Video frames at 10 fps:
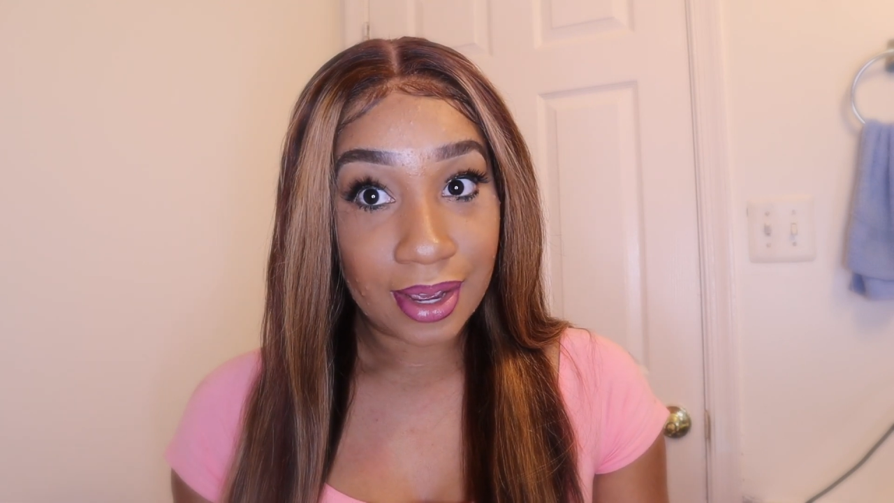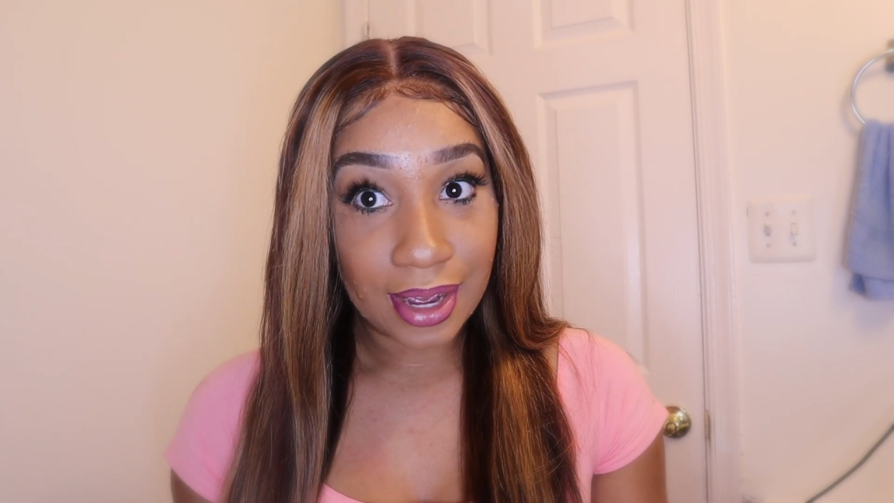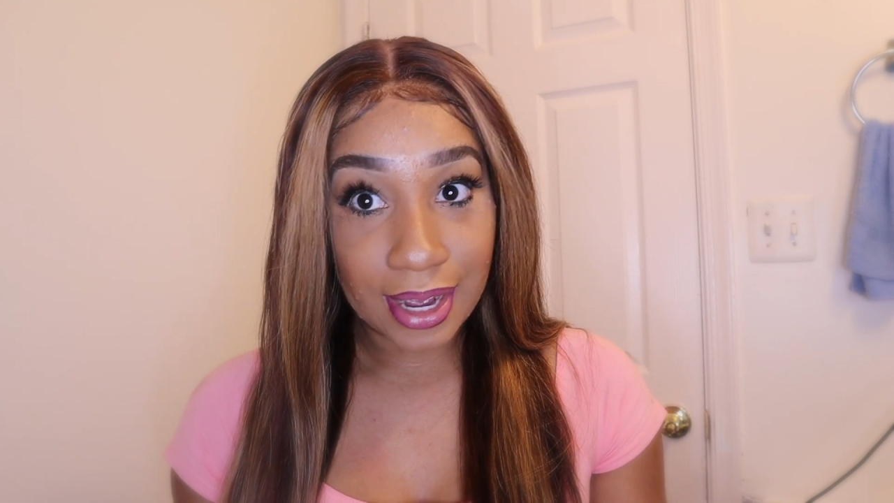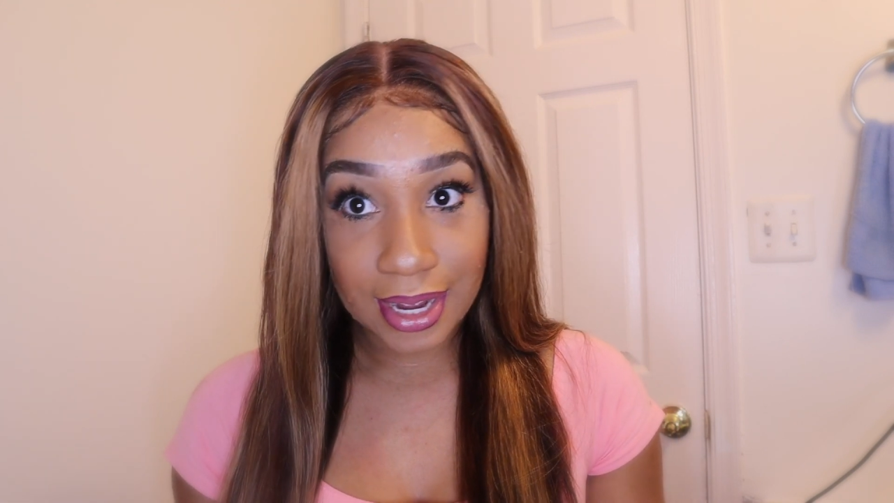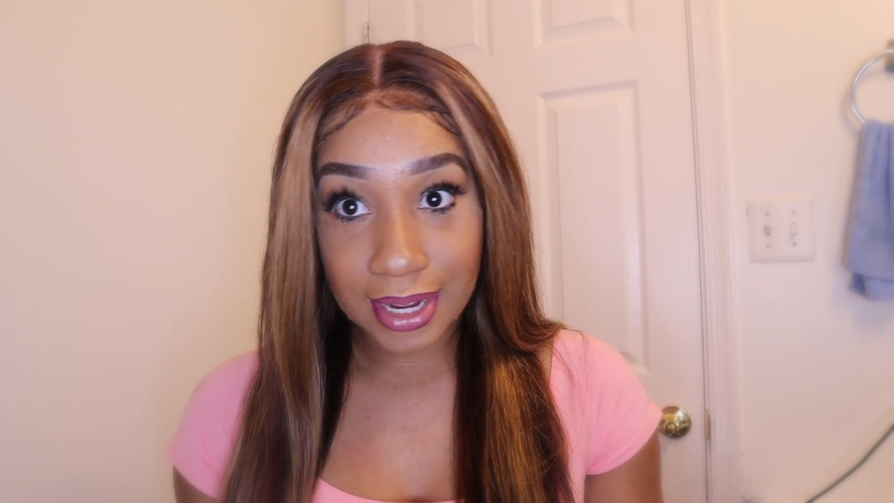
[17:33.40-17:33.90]

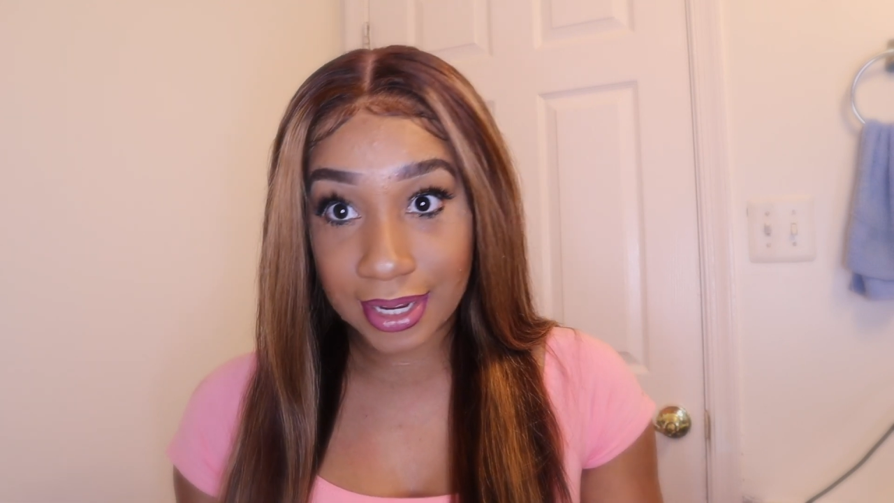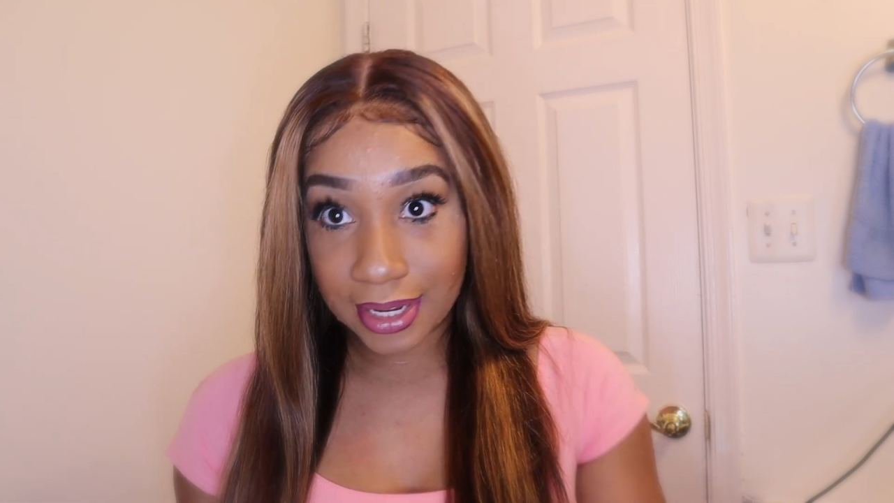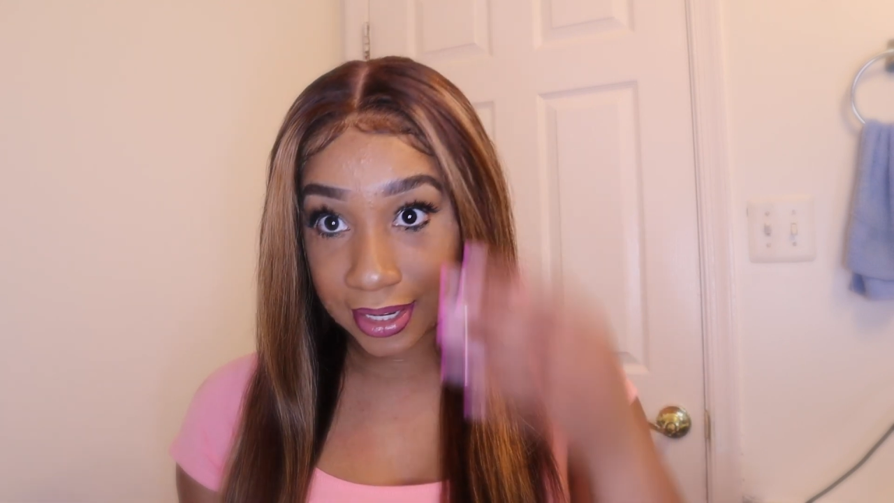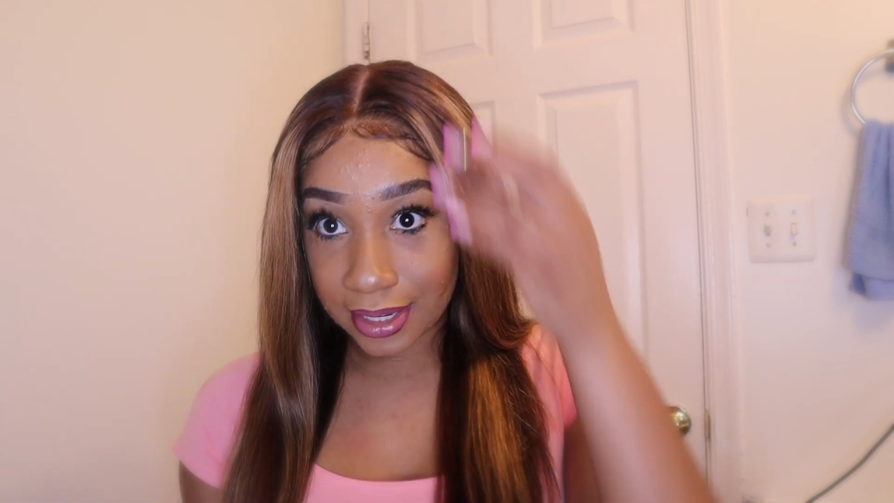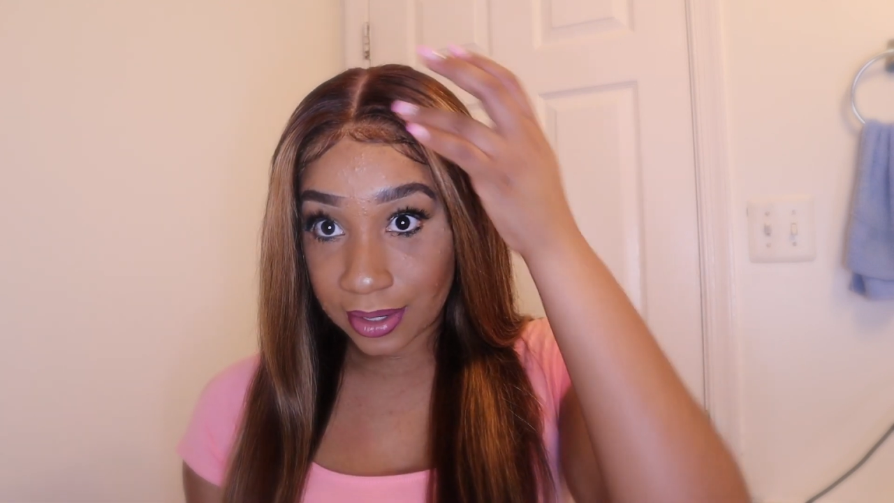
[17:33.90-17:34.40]

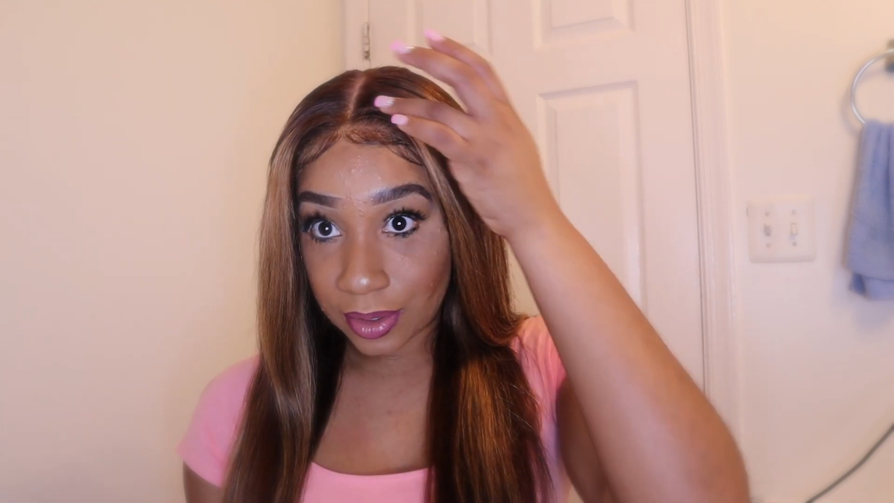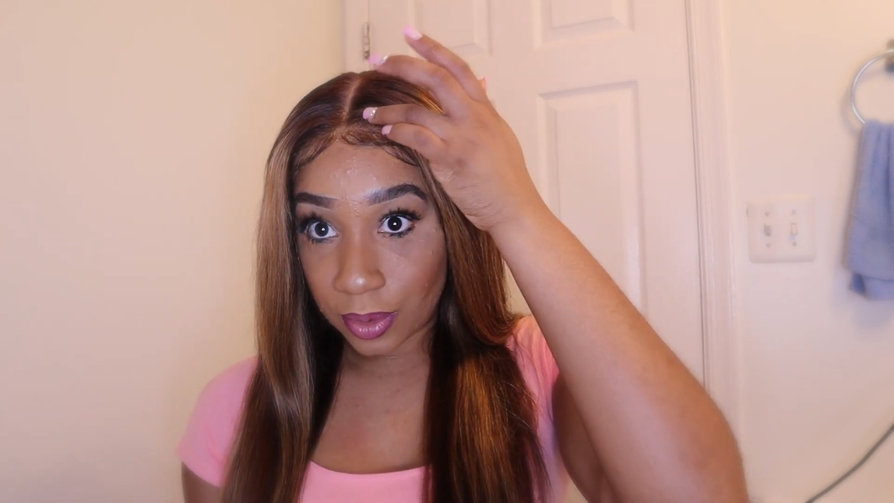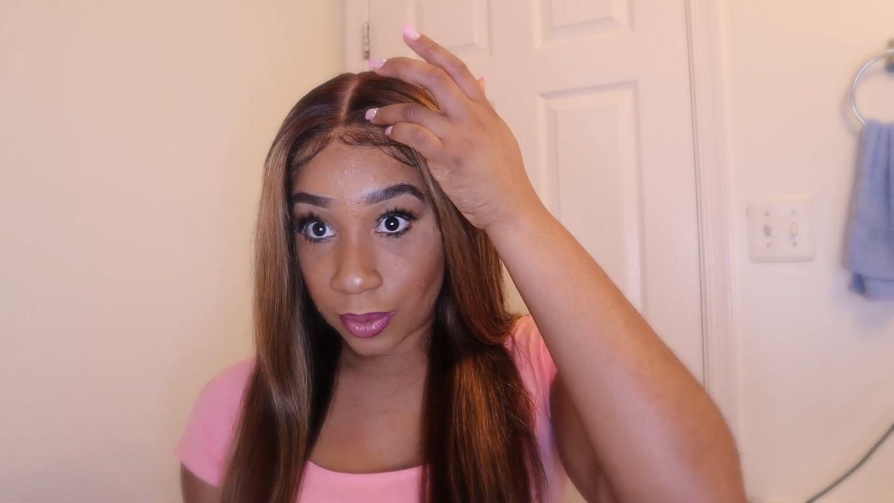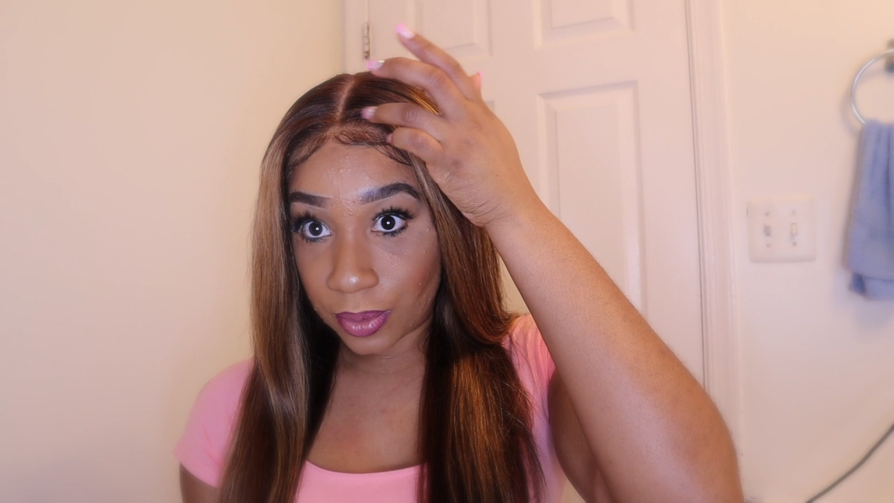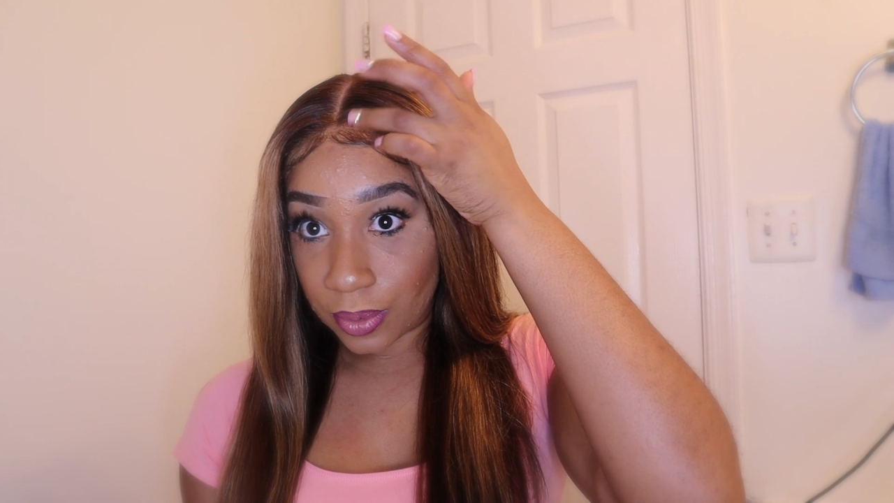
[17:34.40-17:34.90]
I
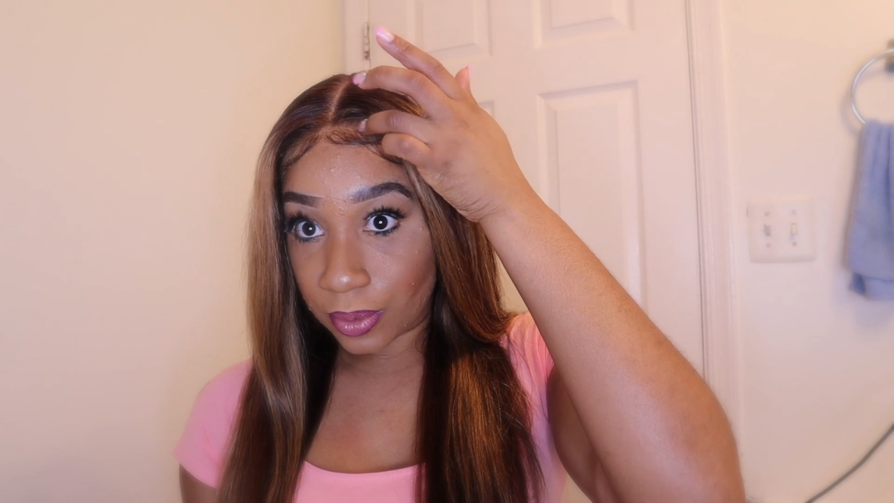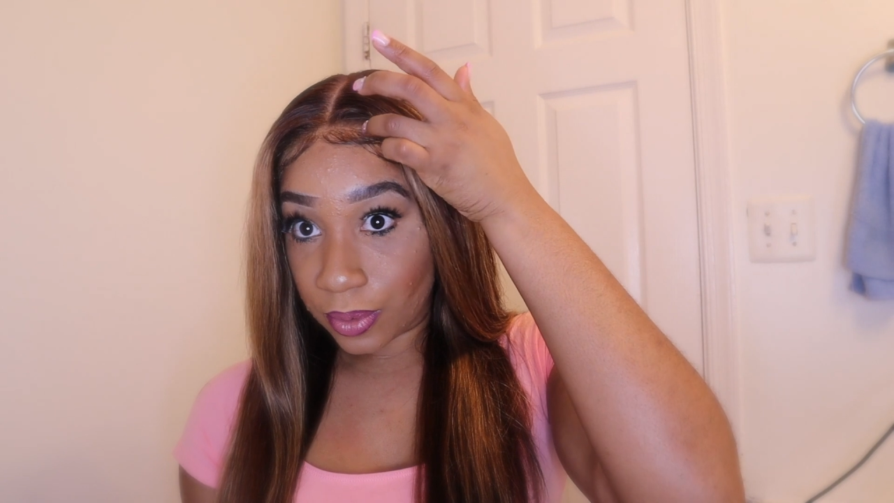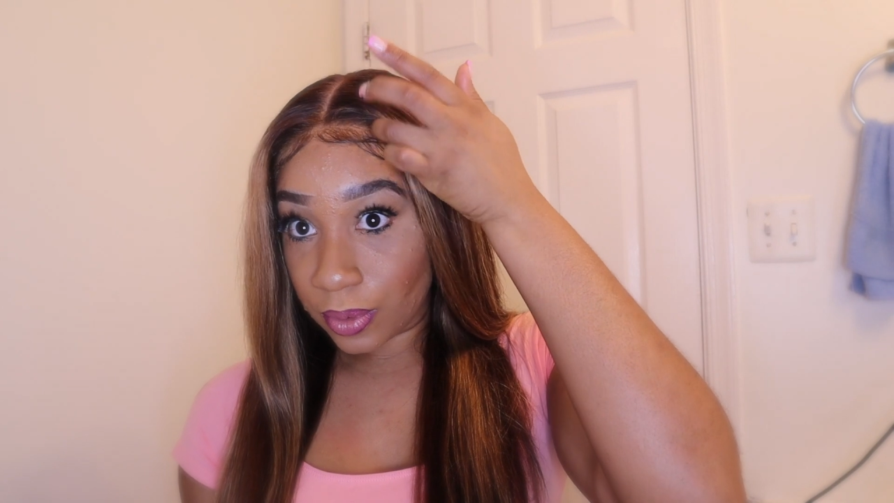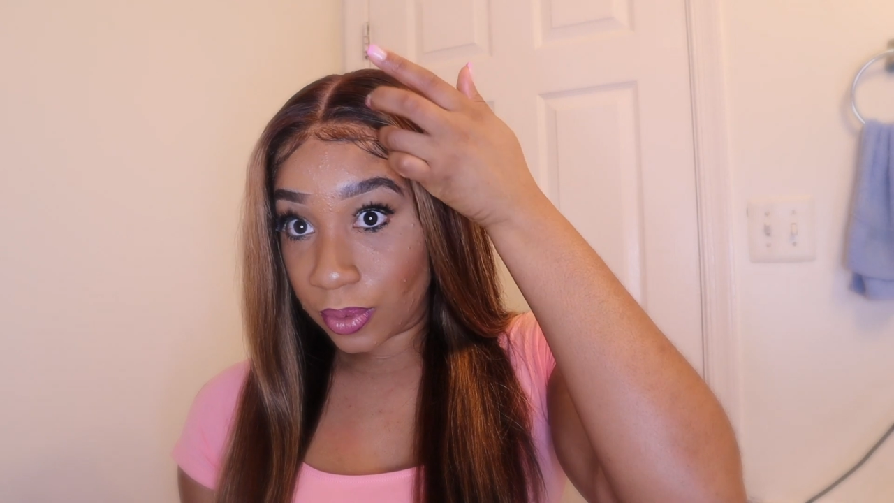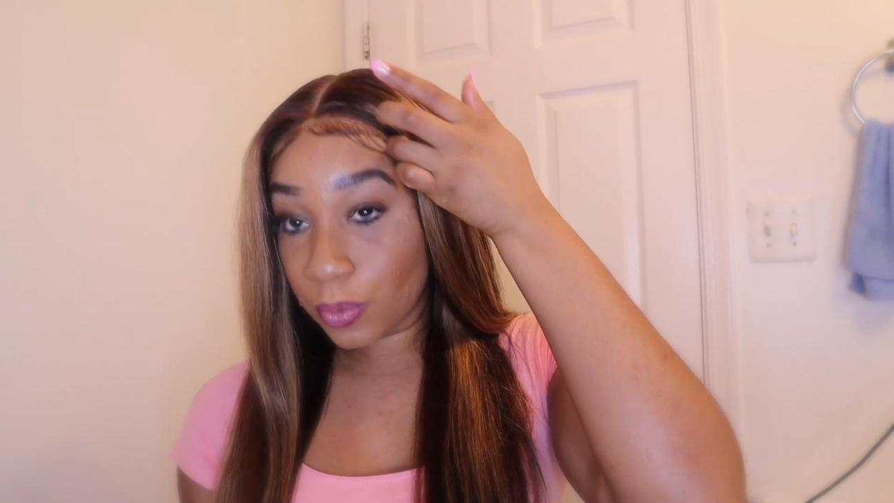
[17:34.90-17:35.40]

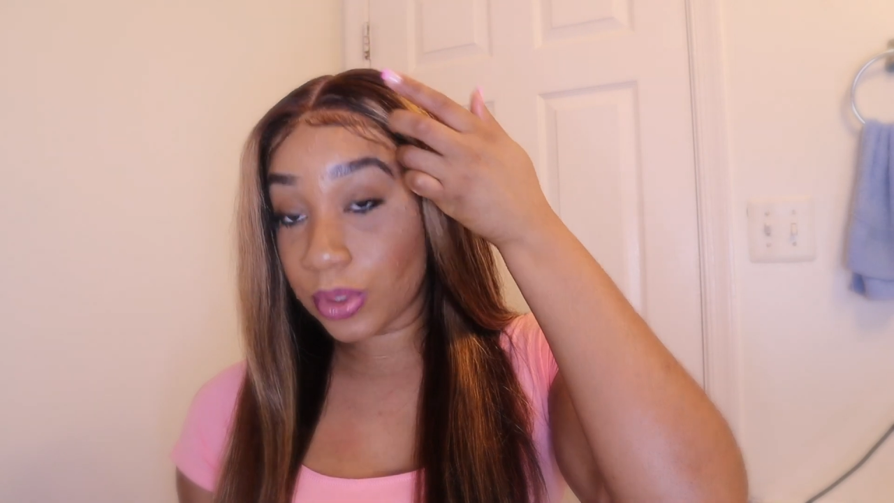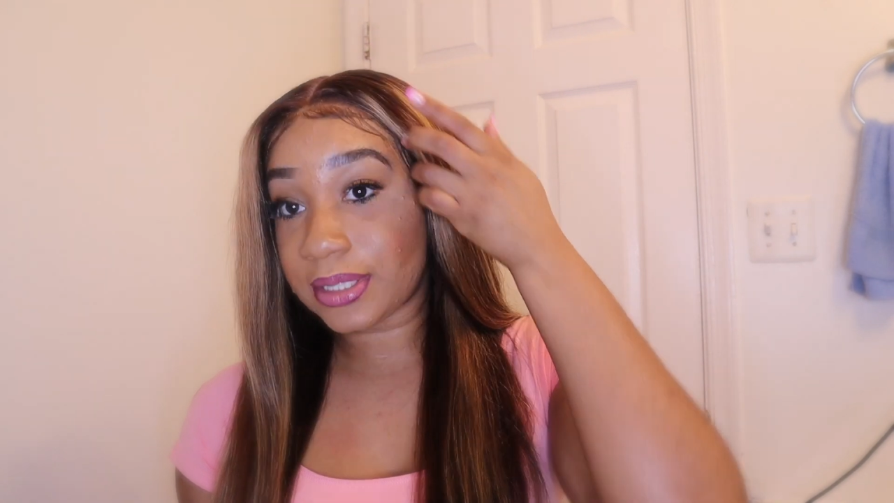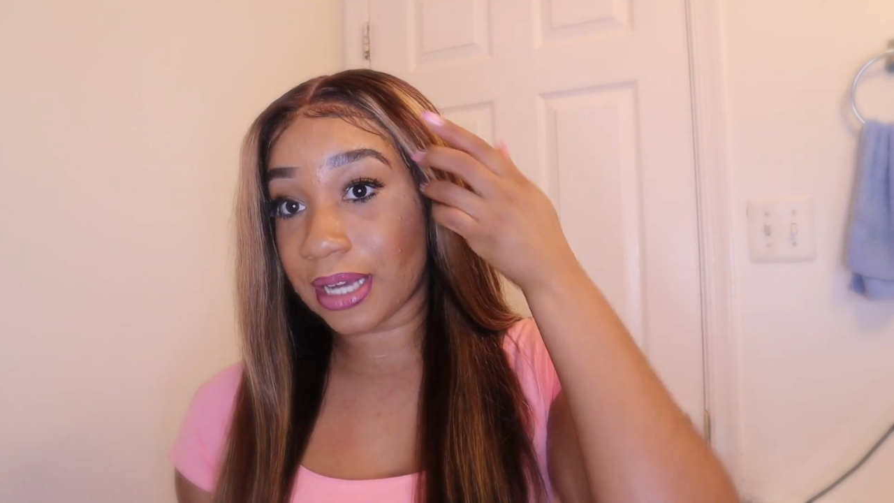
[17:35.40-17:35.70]
would